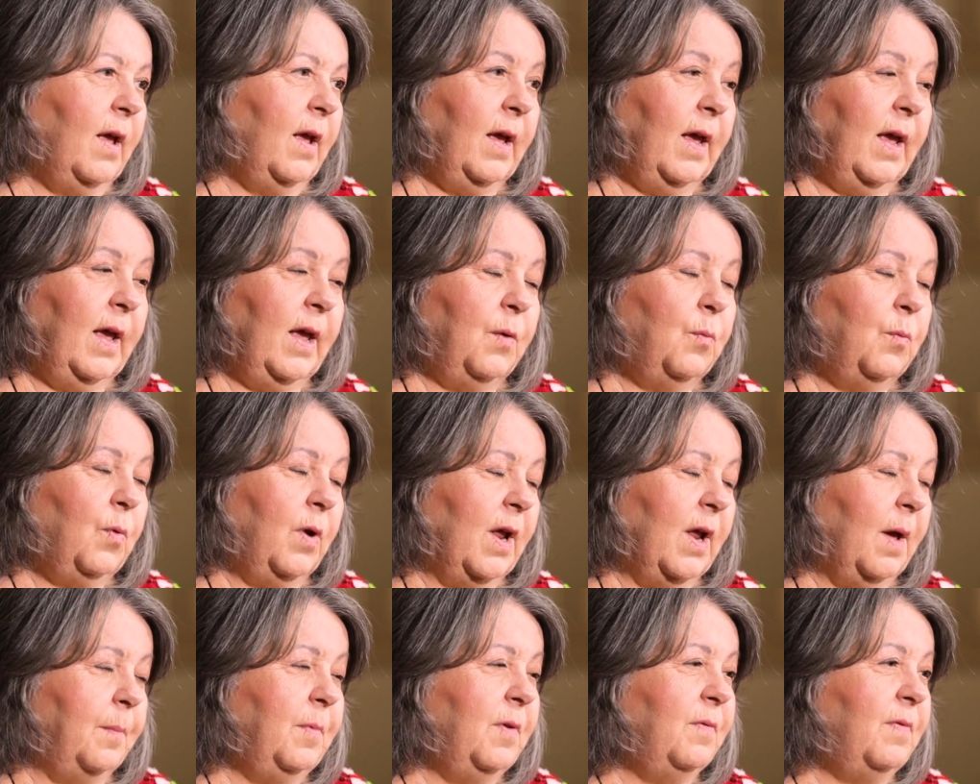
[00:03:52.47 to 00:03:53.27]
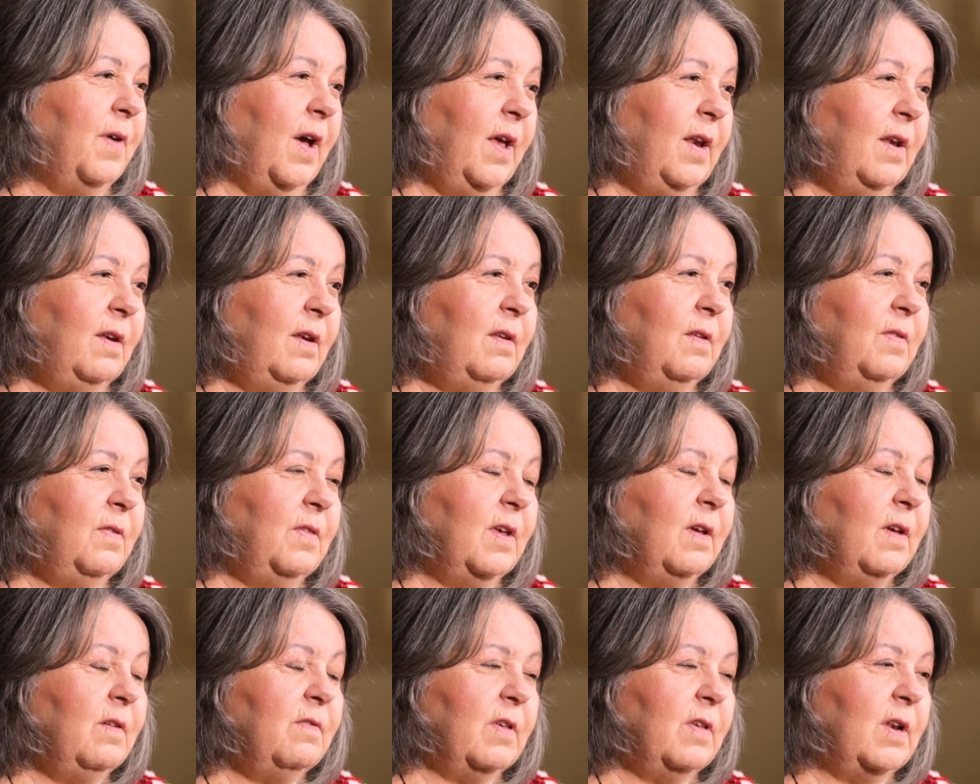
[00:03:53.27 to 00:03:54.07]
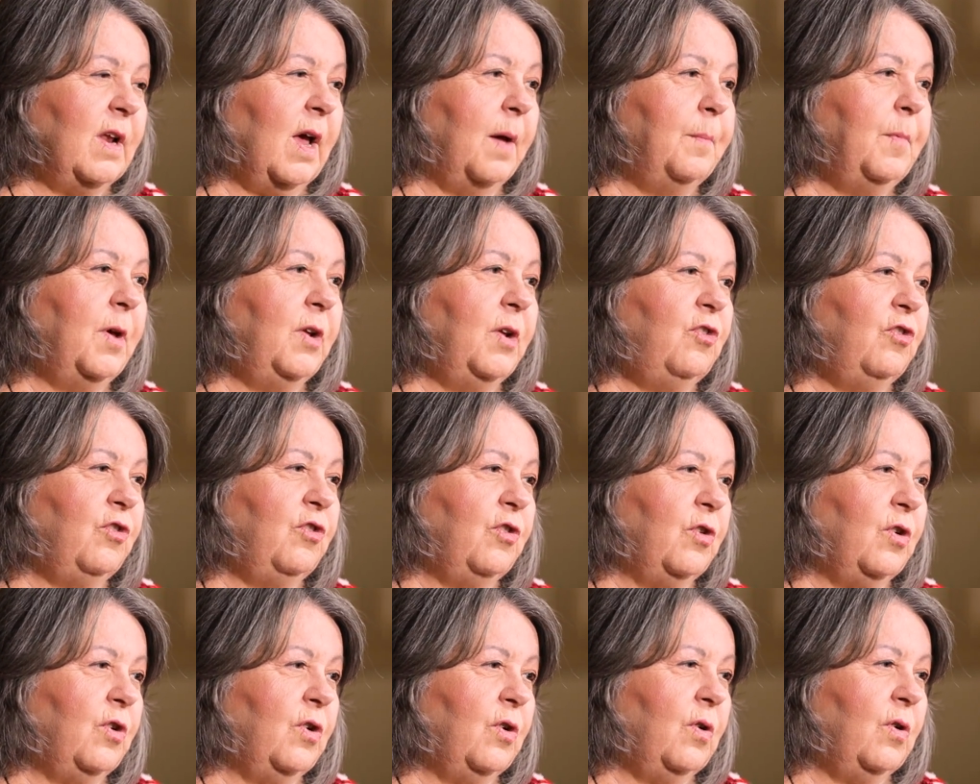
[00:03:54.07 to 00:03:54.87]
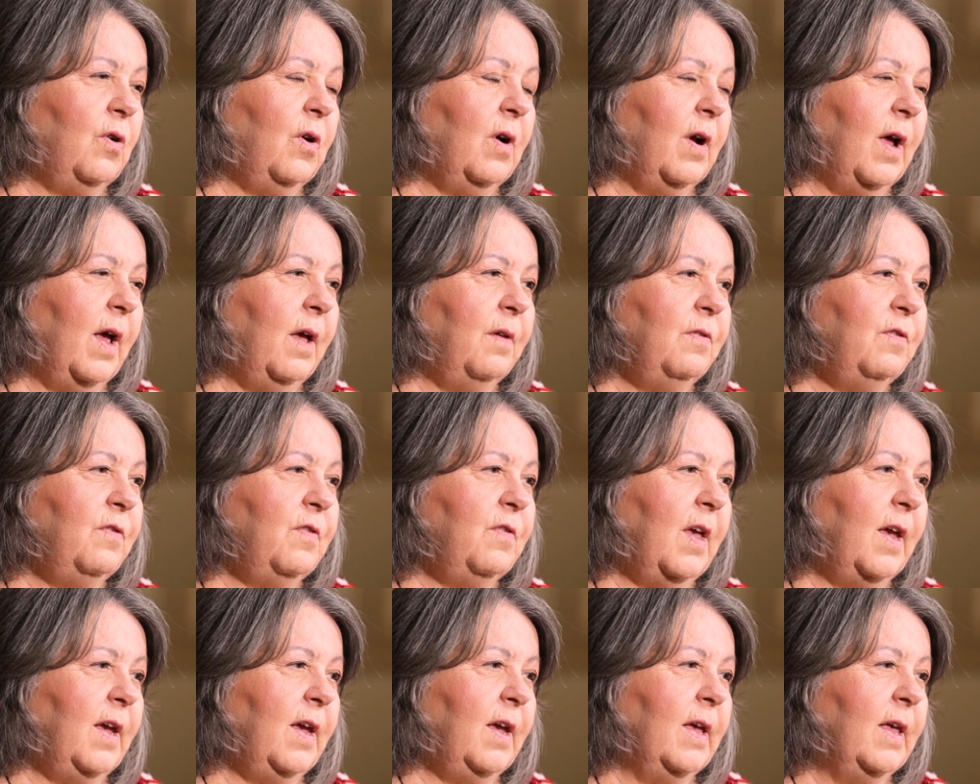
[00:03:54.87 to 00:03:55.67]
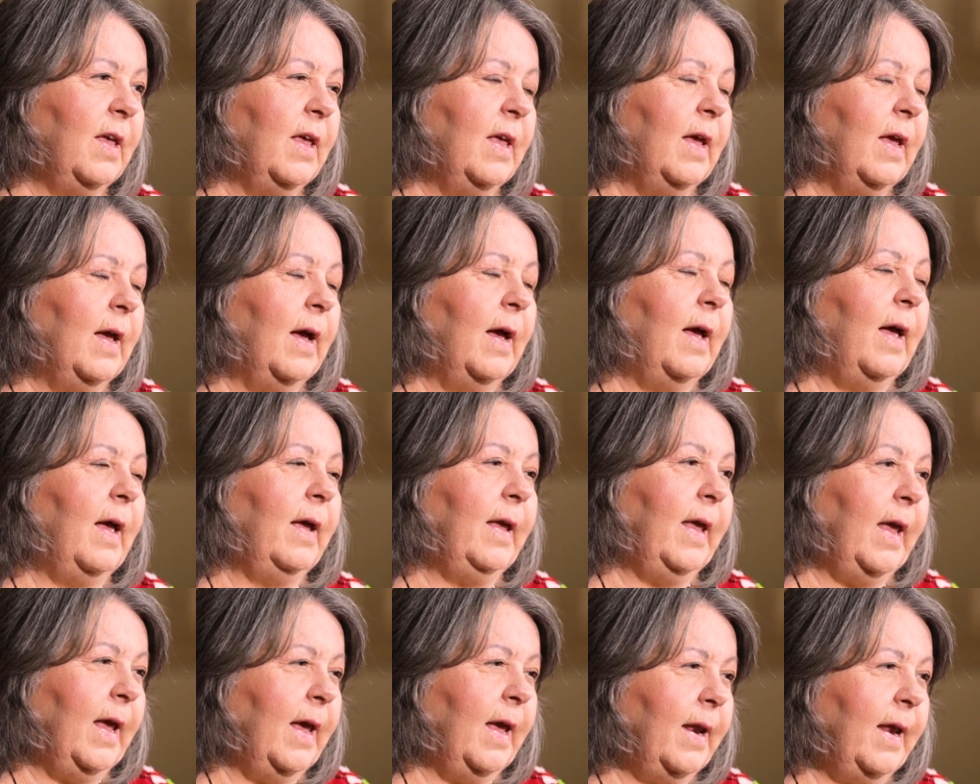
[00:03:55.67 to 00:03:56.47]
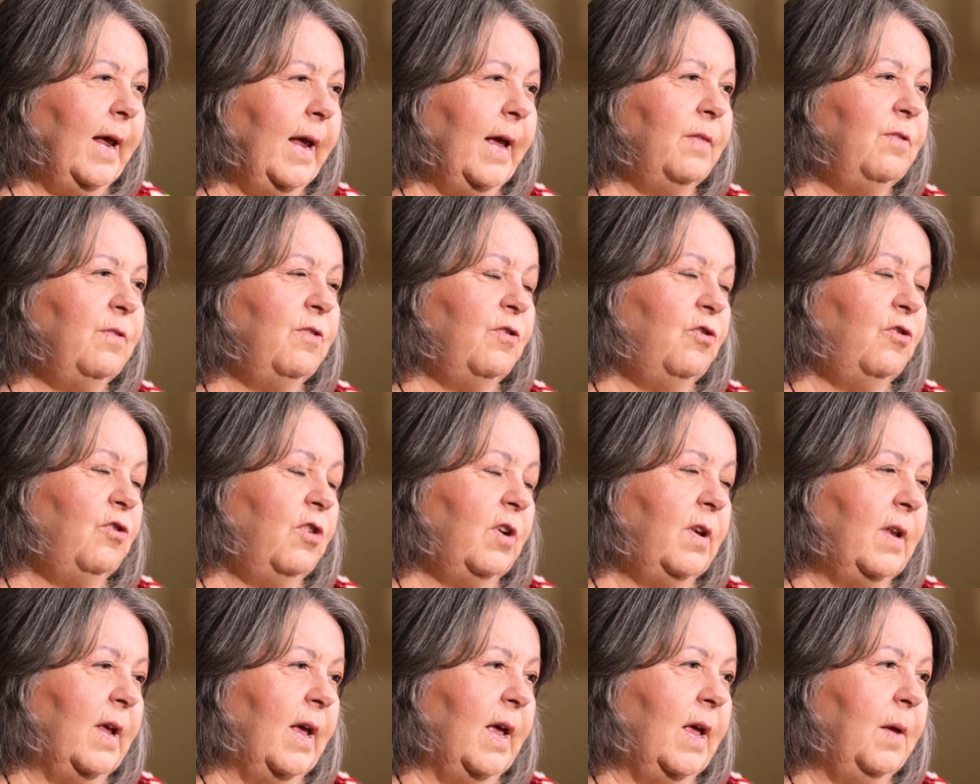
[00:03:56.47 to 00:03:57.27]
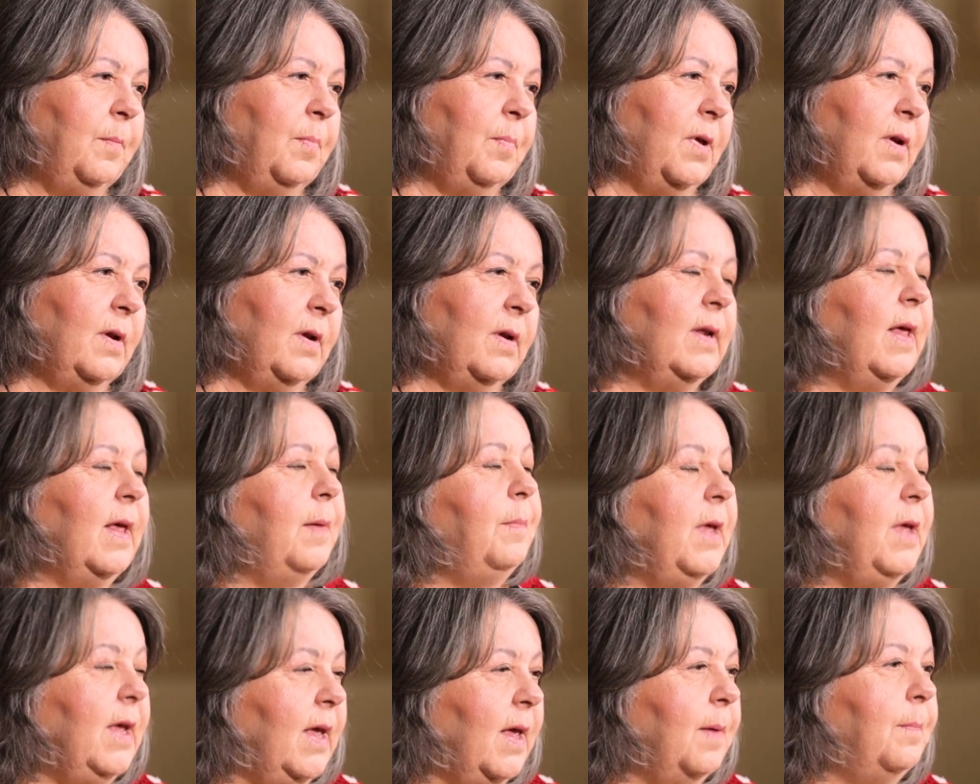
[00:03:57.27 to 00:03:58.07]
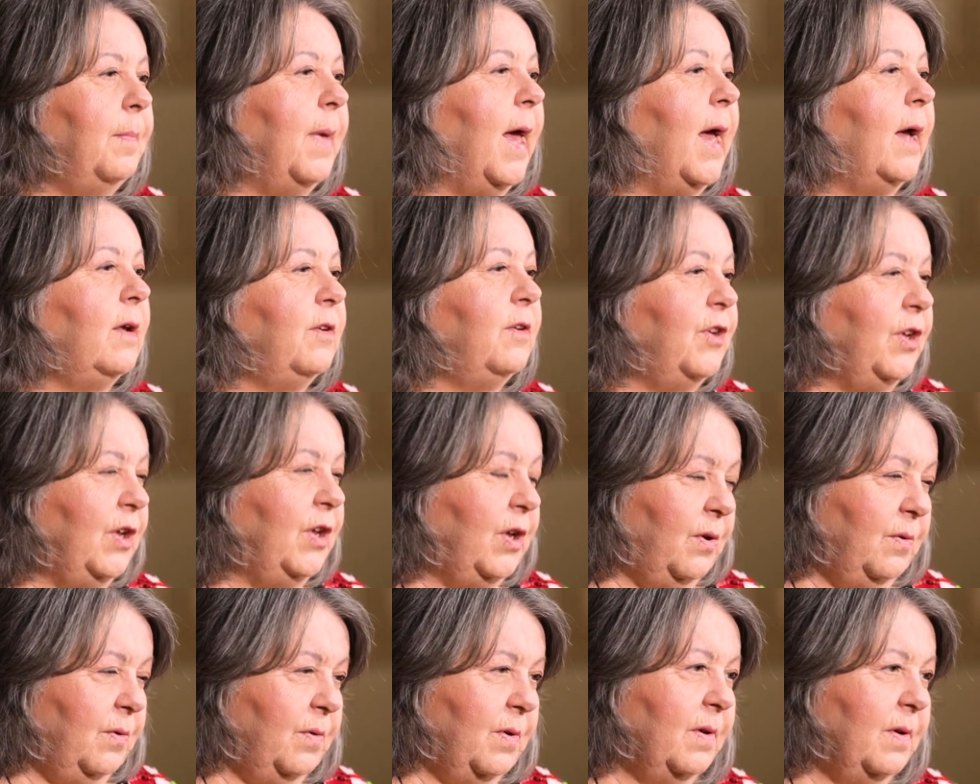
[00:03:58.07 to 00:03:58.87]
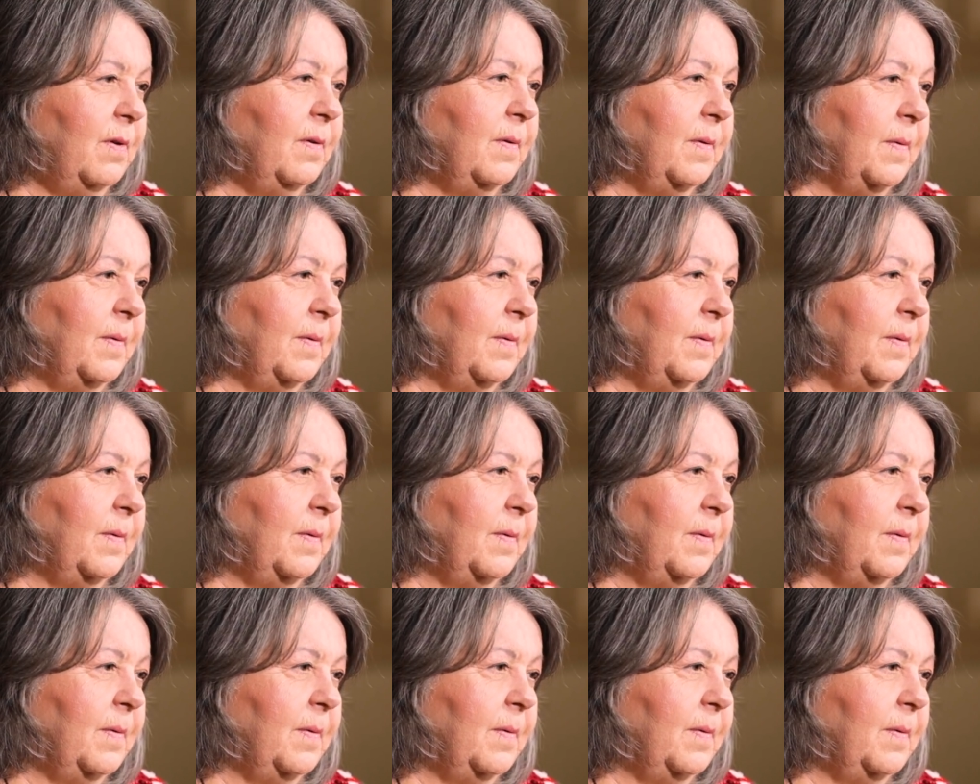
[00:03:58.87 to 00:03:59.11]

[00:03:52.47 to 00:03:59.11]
Hey, when I'm invited to things and I'm unsure, I'll say, I can't answer today, but let me get back to you.